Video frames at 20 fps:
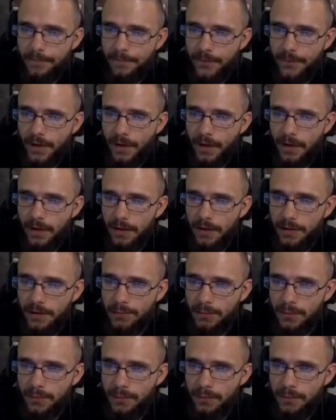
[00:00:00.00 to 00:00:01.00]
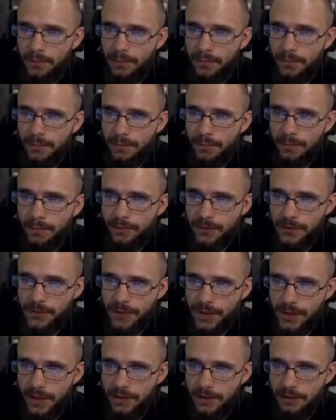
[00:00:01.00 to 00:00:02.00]
The Moon for
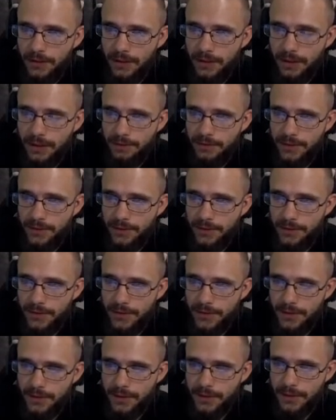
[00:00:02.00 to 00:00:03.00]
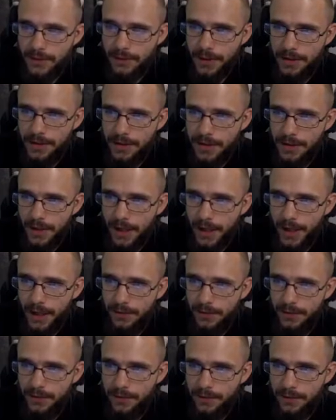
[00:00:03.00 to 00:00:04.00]
Shadowkeep, which is the expansion
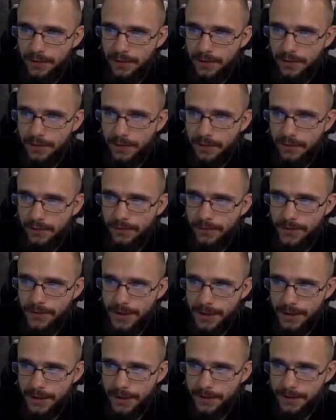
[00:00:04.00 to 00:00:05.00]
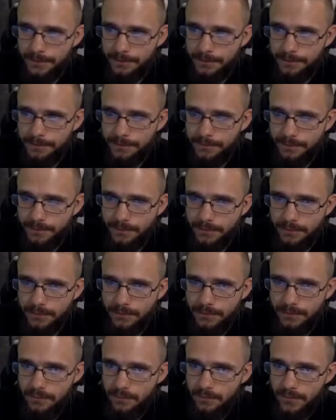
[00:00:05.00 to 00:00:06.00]
after Forsaken.
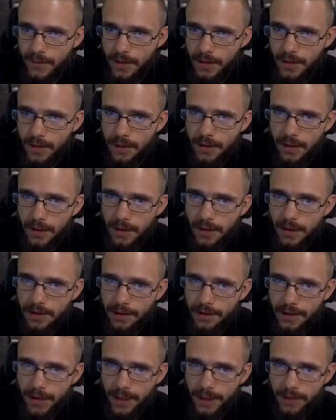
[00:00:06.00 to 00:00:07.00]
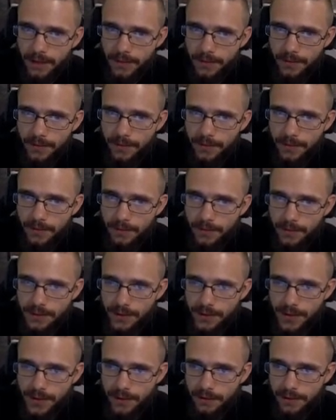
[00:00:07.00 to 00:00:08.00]
And then after
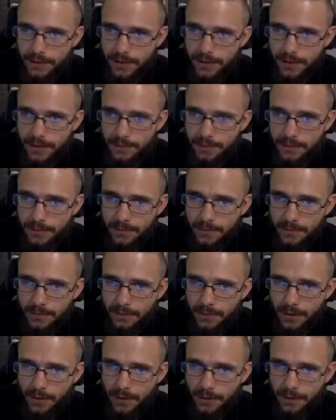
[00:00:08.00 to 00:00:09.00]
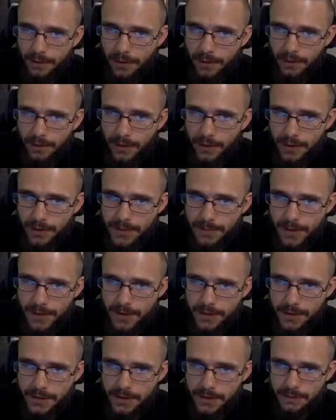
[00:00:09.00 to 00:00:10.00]
Shadowkeep, our current
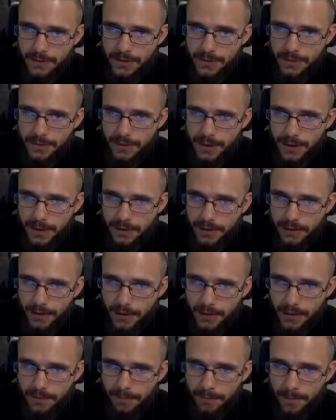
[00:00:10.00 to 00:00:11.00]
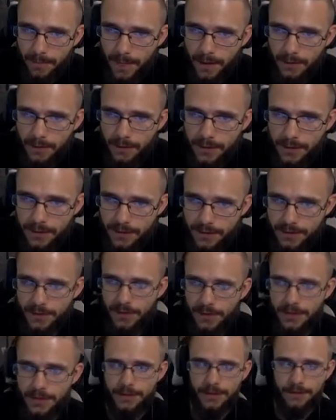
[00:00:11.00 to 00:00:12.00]
expansion was Beyond Light that released
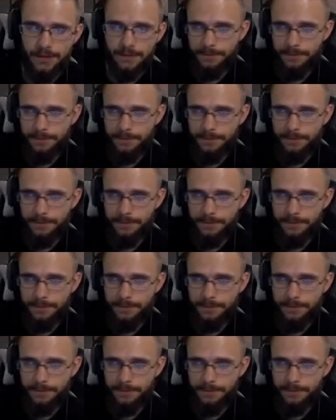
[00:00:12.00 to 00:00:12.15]
last year.